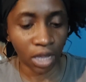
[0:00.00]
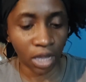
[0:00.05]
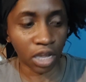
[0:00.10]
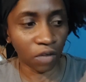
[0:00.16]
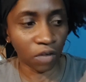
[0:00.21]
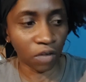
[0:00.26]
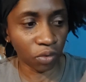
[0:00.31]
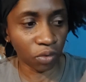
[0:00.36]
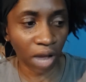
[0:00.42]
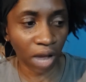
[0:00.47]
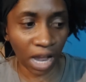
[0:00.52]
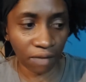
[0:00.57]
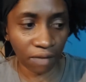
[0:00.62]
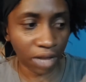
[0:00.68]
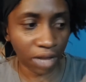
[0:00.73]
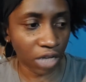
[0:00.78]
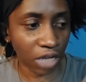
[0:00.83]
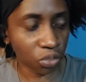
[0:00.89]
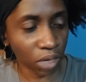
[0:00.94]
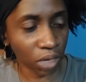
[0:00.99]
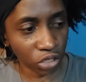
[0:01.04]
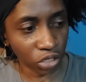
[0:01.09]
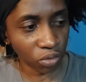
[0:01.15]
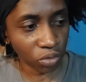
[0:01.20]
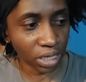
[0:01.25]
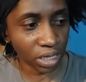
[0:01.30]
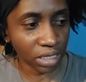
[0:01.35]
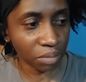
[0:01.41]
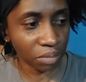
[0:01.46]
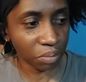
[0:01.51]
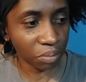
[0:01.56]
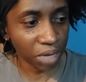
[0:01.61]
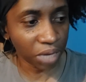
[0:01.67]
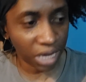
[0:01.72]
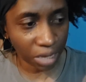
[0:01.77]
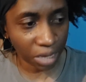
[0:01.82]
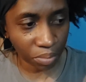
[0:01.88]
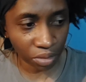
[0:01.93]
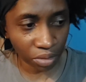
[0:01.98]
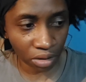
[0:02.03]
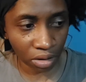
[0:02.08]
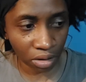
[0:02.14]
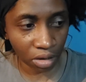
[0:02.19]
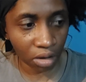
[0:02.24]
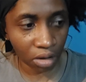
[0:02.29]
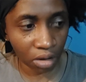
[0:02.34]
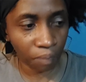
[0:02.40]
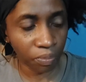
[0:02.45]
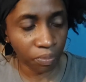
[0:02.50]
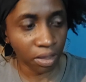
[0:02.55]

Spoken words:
If you have that 2020 paper,